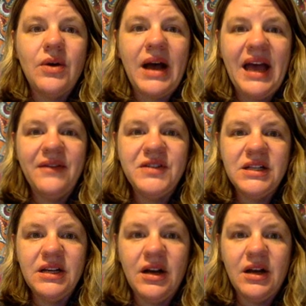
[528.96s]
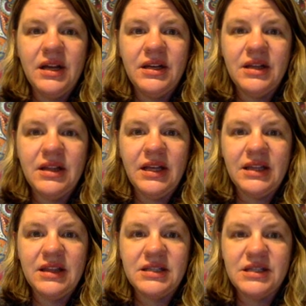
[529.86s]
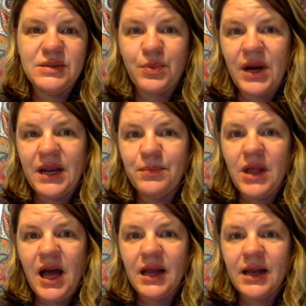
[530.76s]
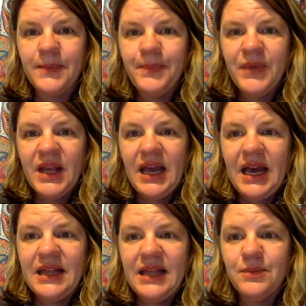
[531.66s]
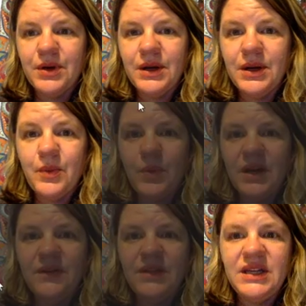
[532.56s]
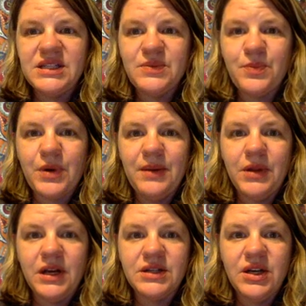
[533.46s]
I have to click on like the sprite block and then bring one of these sprite blocks